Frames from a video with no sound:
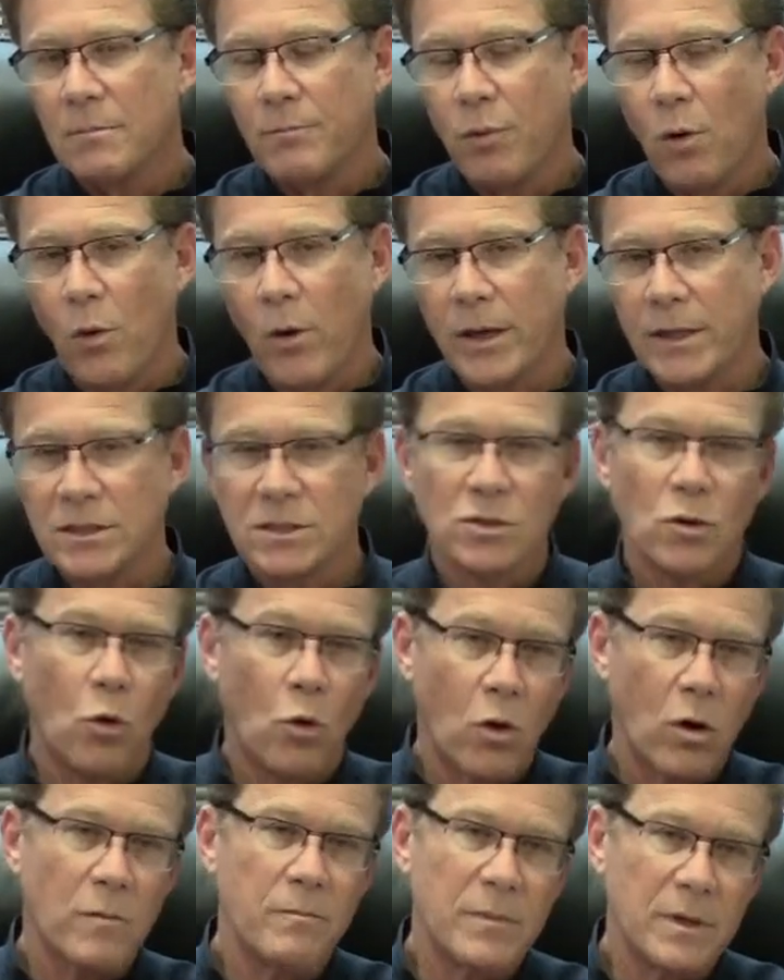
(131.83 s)
points
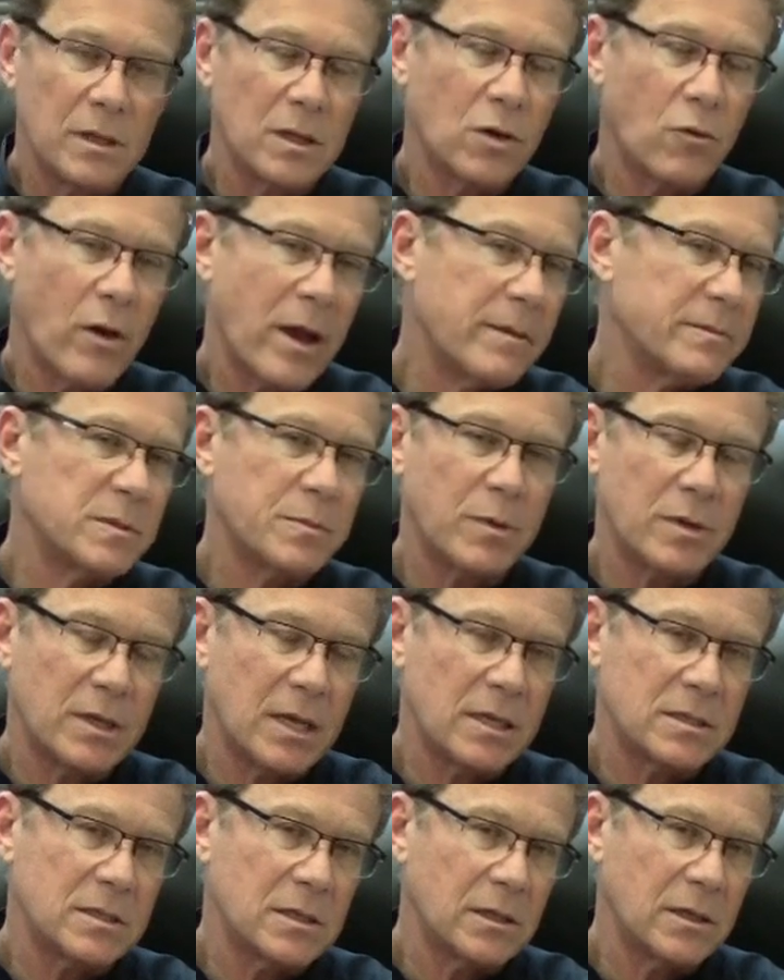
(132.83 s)
or milligrams per
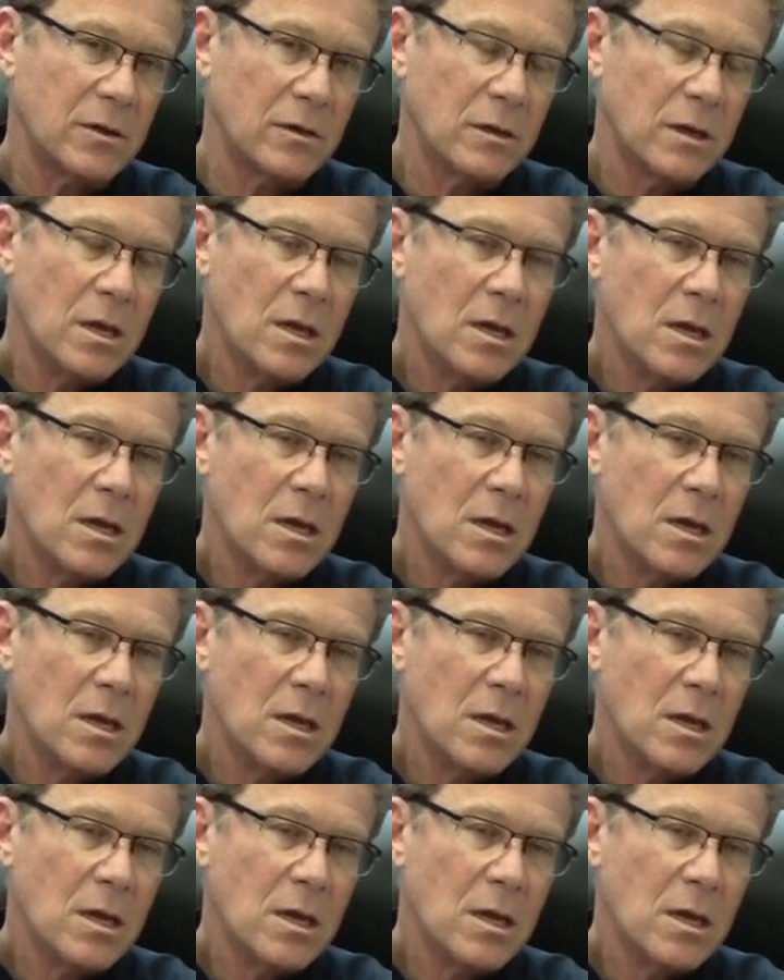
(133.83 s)
deciliter.